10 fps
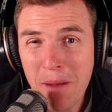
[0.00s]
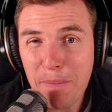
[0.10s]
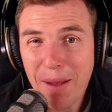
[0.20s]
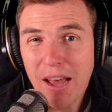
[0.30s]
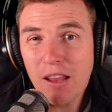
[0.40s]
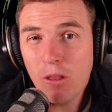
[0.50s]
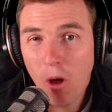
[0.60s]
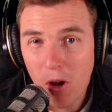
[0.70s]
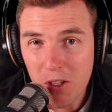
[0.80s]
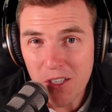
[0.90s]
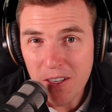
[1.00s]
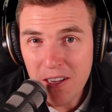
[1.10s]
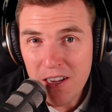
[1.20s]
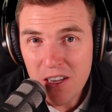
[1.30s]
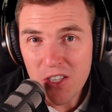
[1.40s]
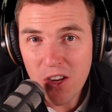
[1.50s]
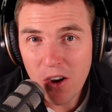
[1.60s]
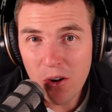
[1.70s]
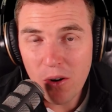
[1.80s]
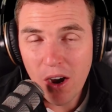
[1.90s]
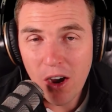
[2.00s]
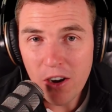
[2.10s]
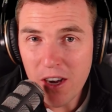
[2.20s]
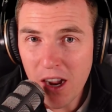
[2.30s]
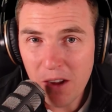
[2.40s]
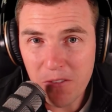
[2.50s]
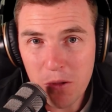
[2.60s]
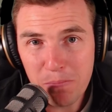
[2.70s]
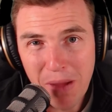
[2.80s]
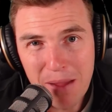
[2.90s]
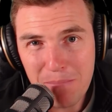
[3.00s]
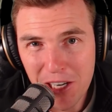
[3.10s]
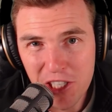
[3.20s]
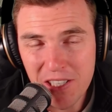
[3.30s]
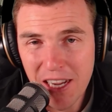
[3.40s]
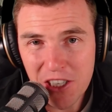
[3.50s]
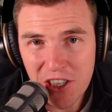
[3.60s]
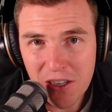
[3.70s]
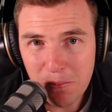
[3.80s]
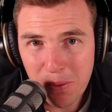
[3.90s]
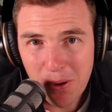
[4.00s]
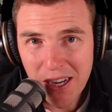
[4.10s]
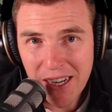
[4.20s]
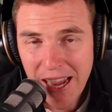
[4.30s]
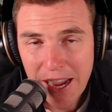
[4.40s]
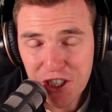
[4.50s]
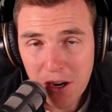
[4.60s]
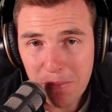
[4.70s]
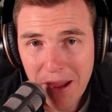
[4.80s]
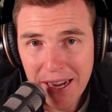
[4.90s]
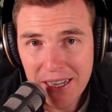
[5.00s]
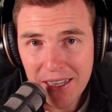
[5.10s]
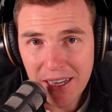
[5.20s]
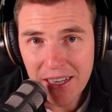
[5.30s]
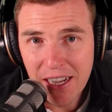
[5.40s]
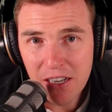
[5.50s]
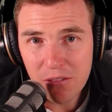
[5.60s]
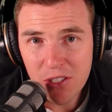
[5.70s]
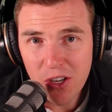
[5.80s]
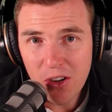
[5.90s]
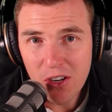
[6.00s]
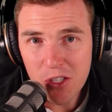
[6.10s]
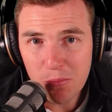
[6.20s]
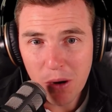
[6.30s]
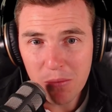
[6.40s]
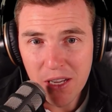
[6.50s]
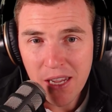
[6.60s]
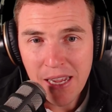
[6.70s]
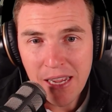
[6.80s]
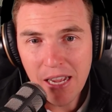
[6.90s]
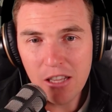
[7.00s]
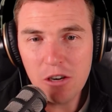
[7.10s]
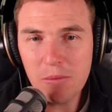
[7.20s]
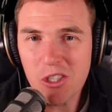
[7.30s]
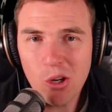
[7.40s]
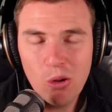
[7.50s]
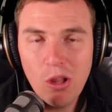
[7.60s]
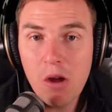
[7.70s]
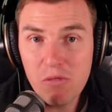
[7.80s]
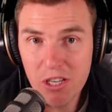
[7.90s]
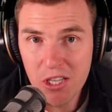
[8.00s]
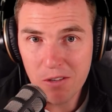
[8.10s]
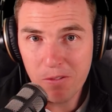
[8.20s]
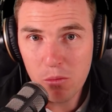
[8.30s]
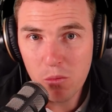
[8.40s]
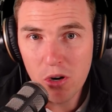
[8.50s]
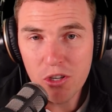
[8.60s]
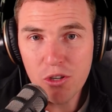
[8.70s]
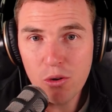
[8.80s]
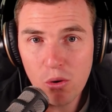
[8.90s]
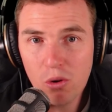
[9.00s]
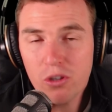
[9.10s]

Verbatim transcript: up a lot. So I don't know if you pay much attention to putting cash in a bank and, and getting a return. It's probably a little bit too low risk for what you're